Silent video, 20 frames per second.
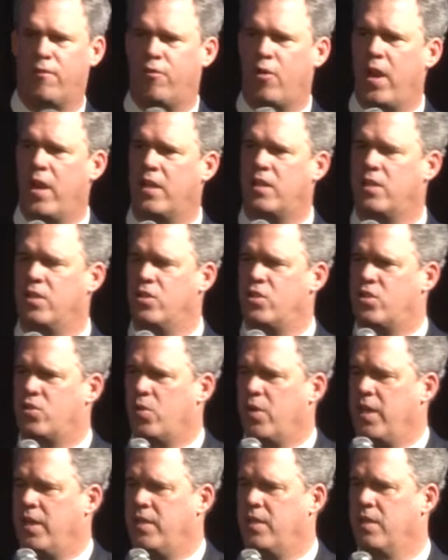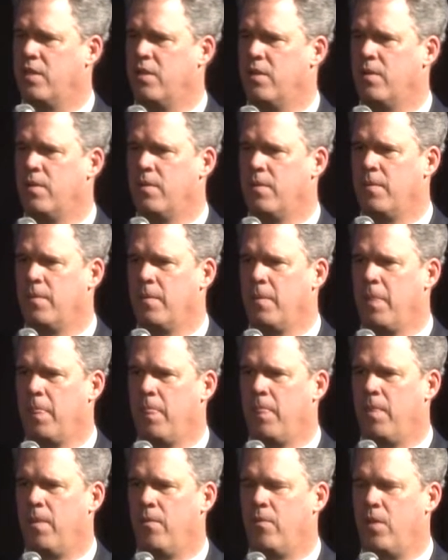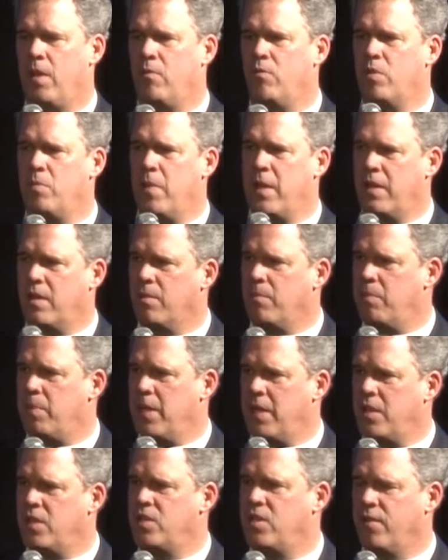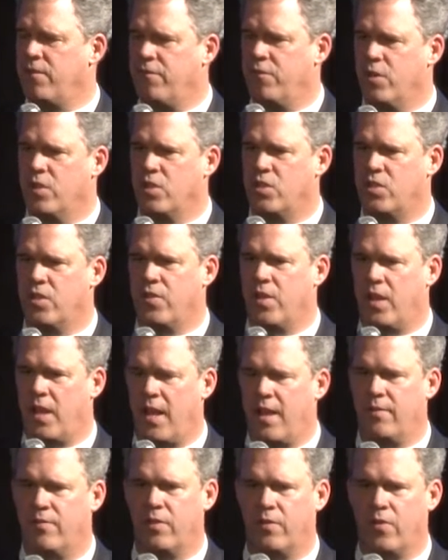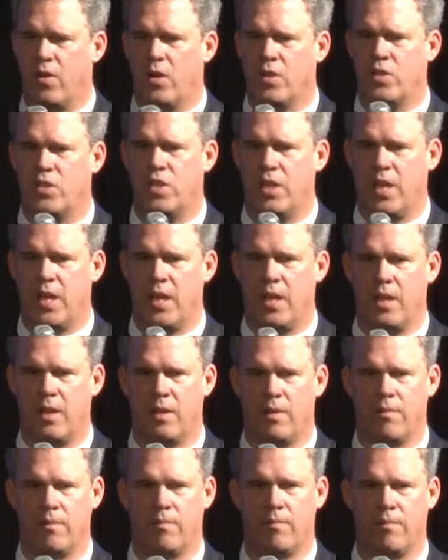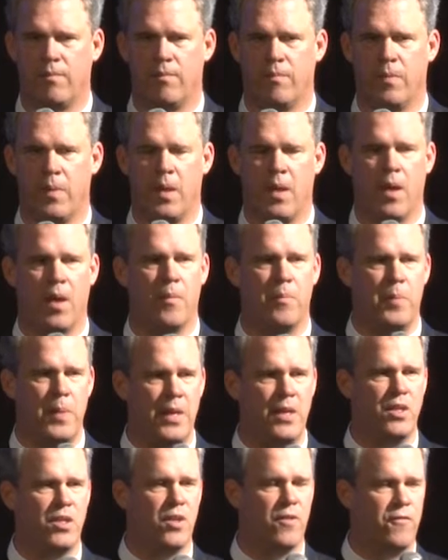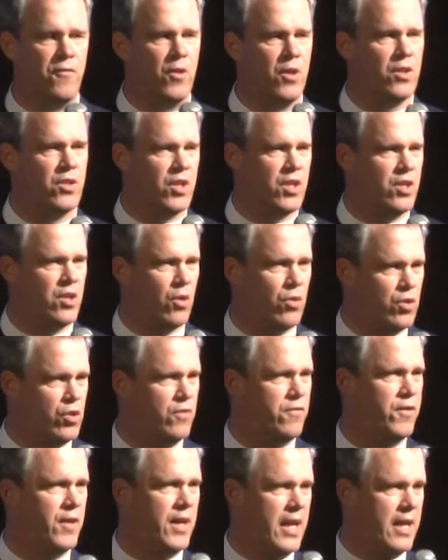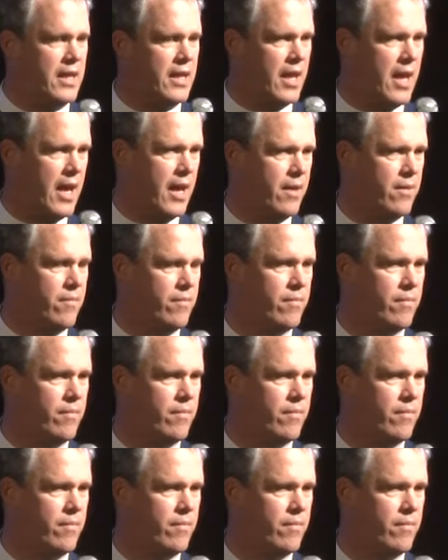of Franklin Street, it would make a big difference in the life of our city. A big difference, and don't you forget that.